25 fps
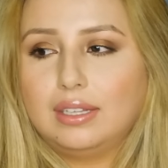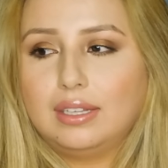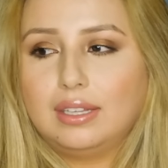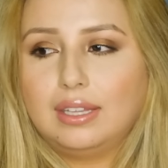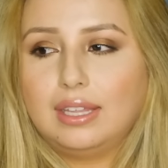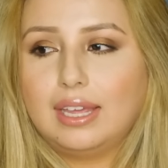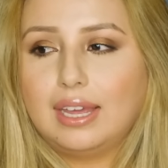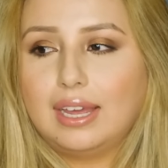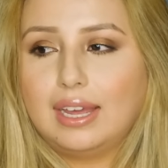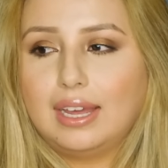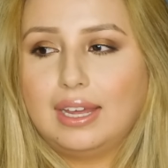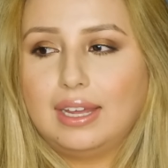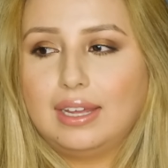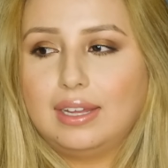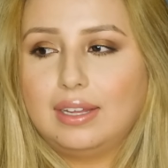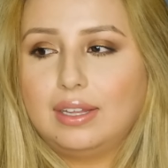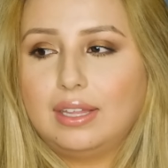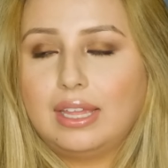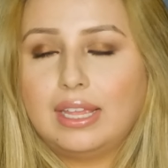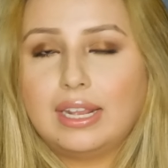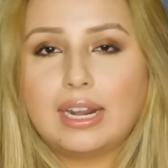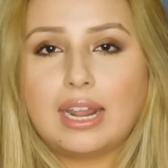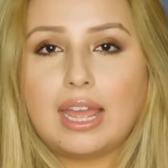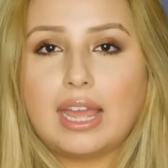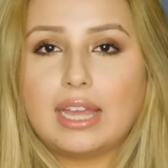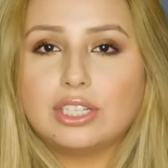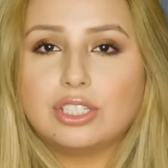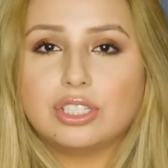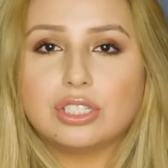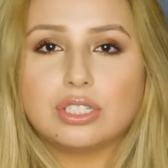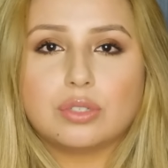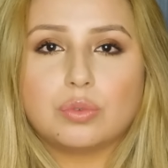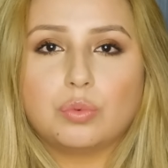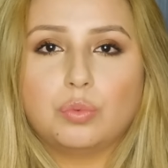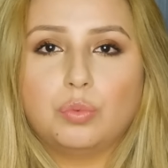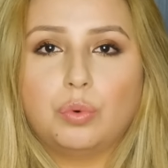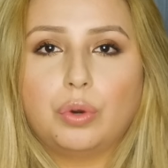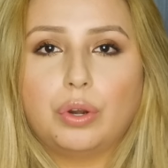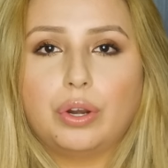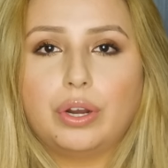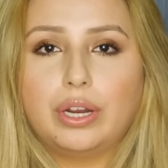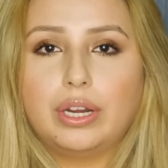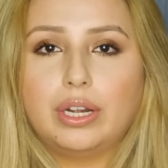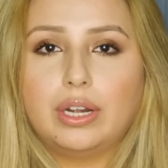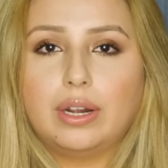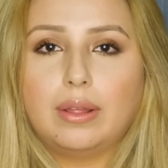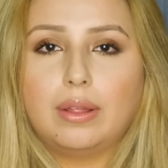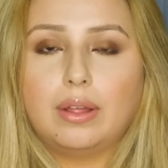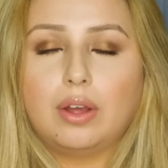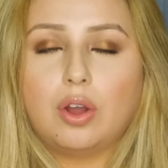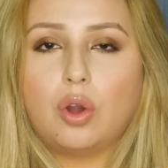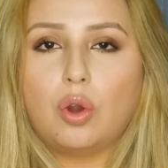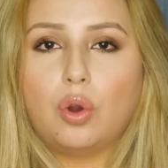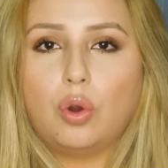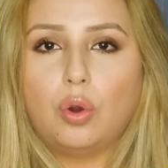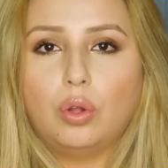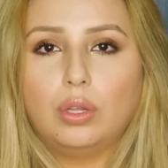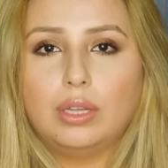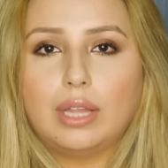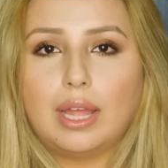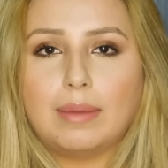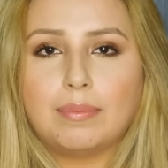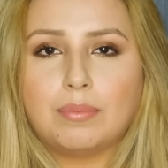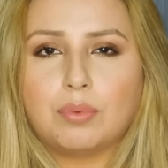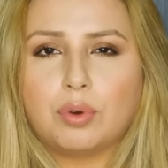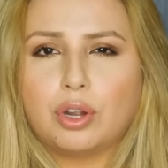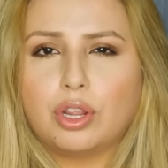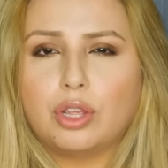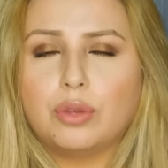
yeah, and I just worried a whole lot more.